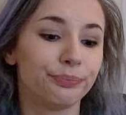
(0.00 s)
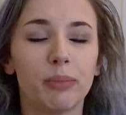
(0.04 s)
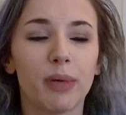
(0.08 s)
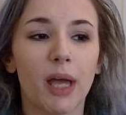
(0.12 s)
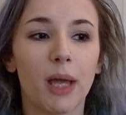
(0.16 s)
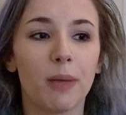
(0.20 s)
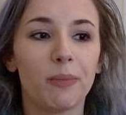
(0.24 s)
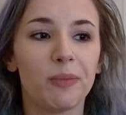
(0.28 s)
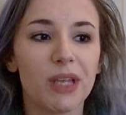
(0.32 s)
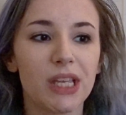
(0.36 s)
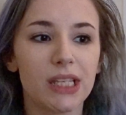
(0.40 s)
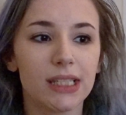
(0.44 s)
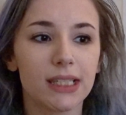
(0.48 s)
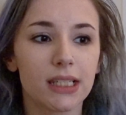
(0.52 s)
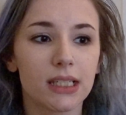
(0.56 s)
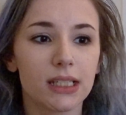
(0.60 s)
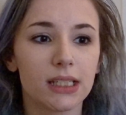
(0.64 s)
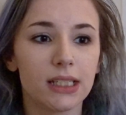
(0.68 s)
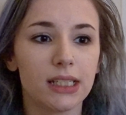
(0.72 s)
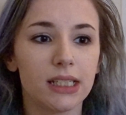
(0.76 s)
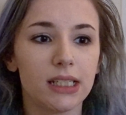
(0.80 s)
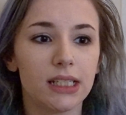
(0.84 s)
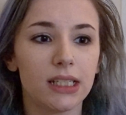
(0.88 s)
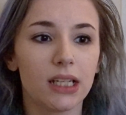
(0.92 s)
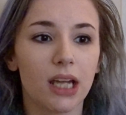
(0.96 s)
But
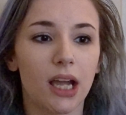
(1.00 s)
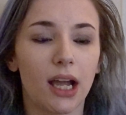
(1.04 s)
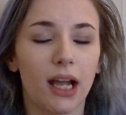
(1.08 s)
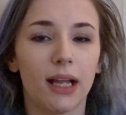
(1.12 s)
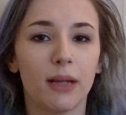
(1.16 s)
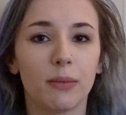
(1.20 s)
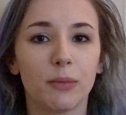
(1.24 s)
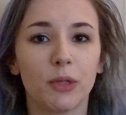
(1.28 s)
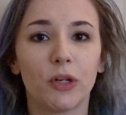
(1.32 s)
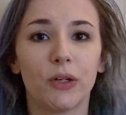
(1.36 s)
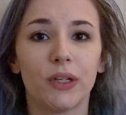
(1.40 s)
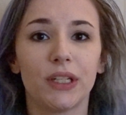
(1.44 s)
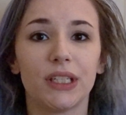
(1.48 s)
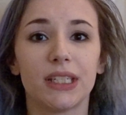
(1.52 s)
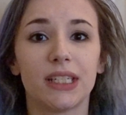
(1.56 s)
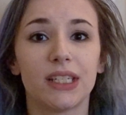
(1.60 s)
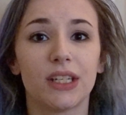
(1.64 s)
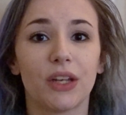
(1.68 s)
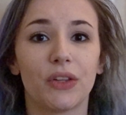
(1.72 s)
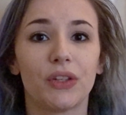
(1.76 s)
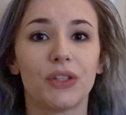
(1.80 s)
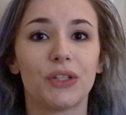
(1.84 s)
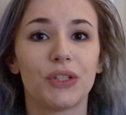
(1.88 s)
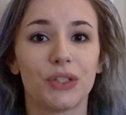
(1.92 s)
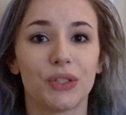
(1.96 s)
basically, I'm going to
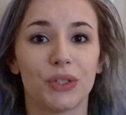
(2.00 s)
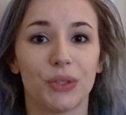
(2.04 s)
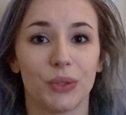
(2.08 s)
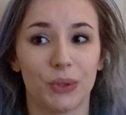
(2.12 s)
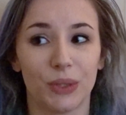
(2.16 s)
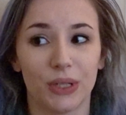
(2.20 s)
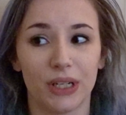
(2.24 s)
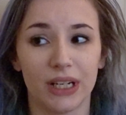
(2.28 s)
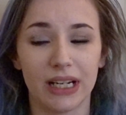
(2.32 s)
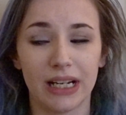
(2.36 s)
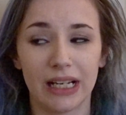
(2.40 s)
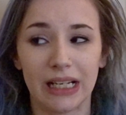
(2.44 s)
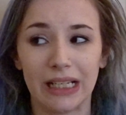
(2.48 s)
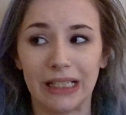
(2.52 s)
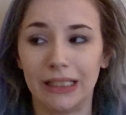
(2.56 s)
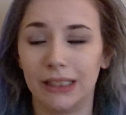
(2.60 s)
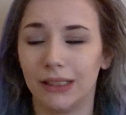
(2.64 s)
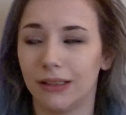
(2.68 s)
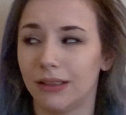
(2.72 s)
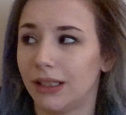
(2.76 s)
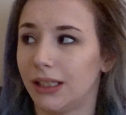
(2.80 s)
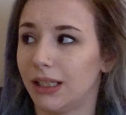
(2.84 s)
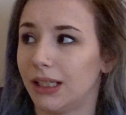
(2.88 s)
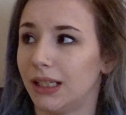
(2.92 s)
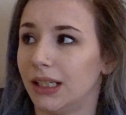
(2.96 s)
tell the story
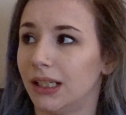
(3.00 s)
now.